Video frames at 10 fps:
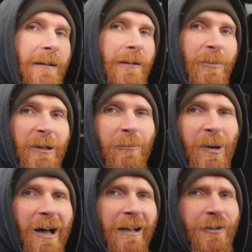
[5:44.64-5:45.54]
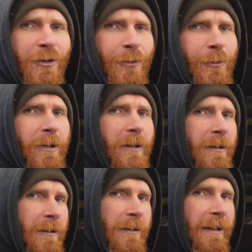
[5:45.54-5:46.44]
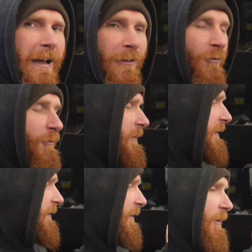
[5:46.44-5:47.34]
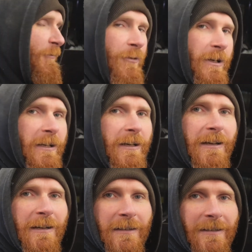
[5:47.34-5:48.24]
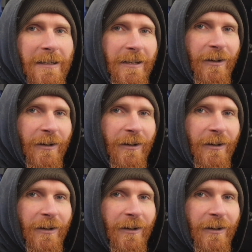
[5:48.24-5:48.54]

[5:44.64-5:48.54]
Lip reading: It'll be a part 2 of the Land Rover Discovery seat